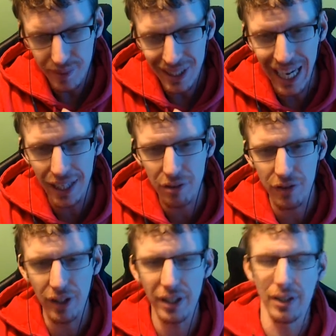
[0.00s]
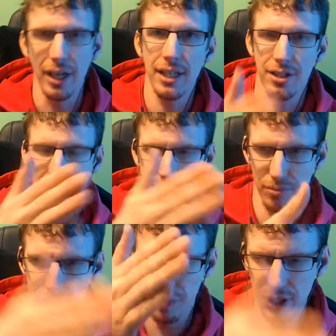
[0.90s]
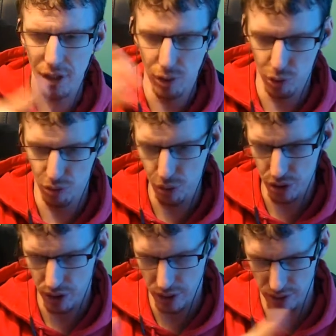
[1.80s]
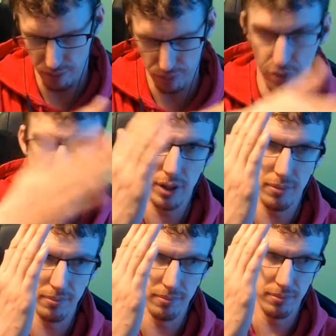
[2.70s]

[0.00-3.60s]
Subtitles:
and I was finding that actually the videos are alternating between,